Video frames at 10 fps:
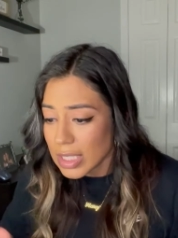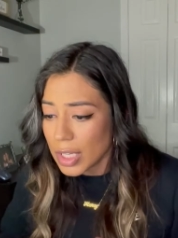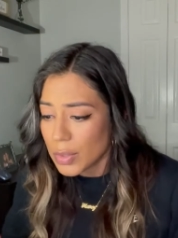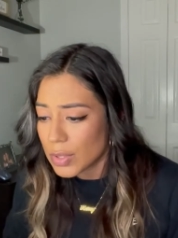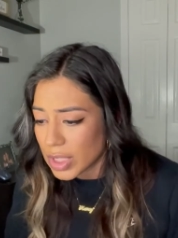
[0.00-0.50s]
how
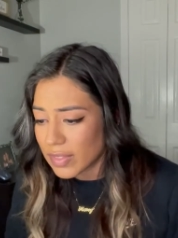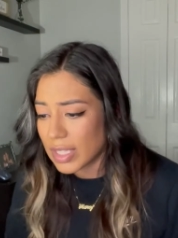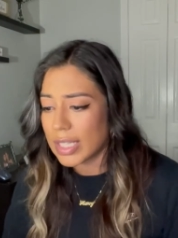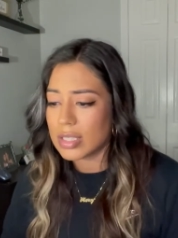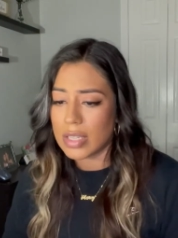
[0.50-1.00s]
you achieve the
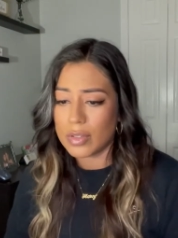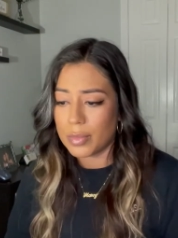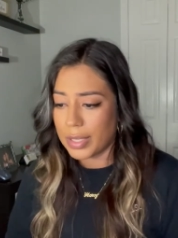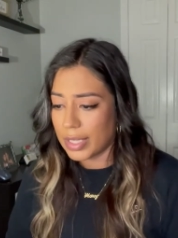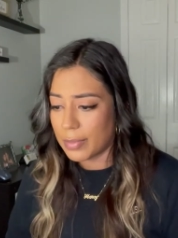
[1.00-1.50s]
next level
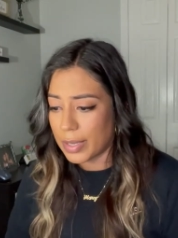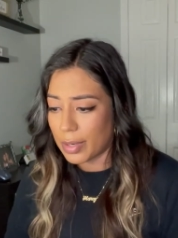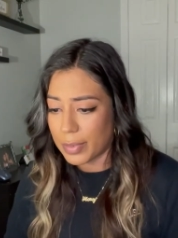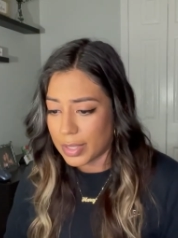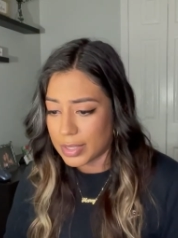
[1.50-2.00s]
of being a
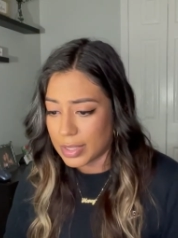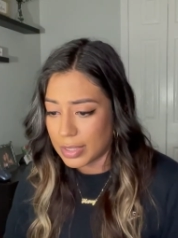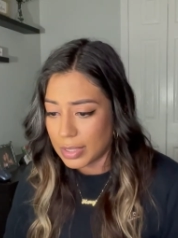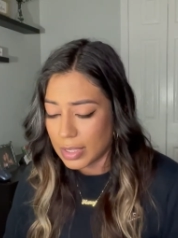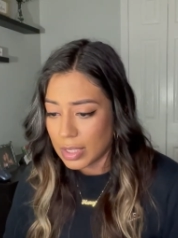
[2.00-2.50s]
better person.